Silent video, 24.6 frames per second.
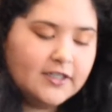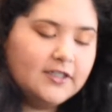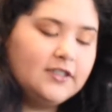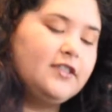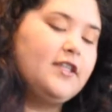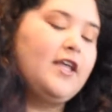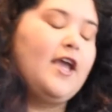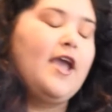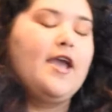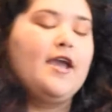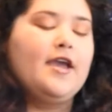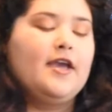
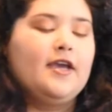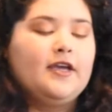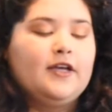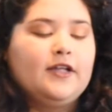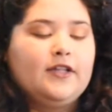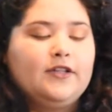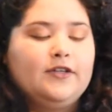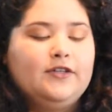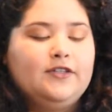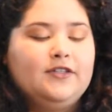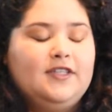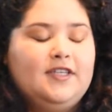they
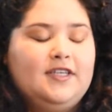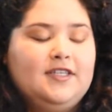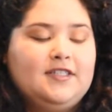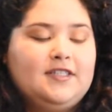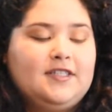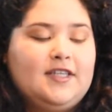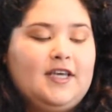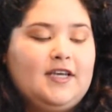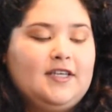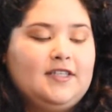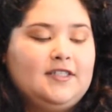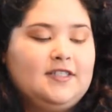include these
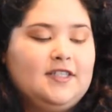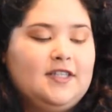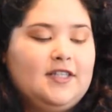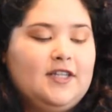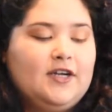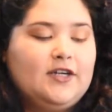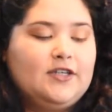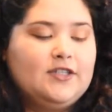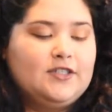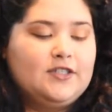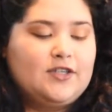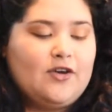things, and
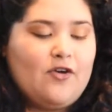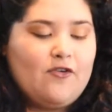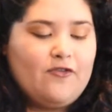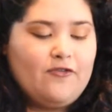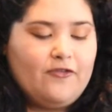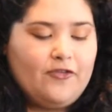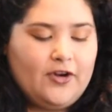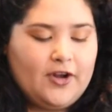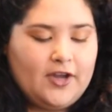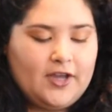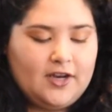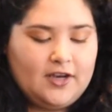they're so
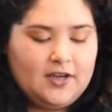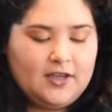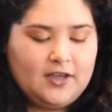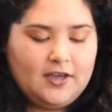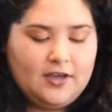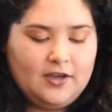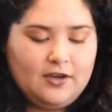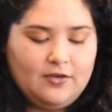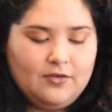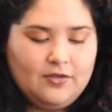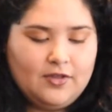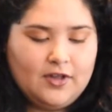freaking
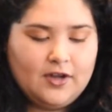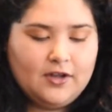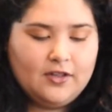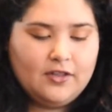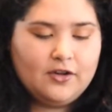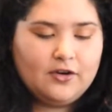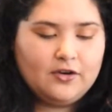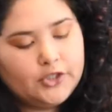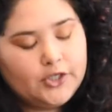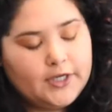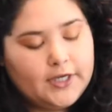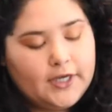cute. They're
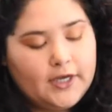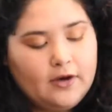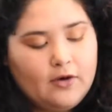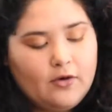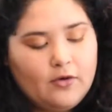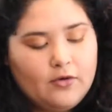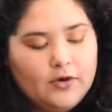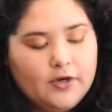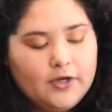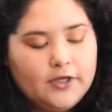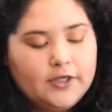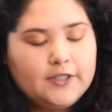little trinket
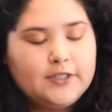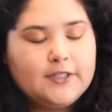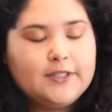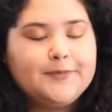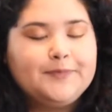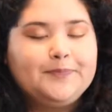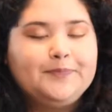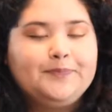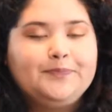holders.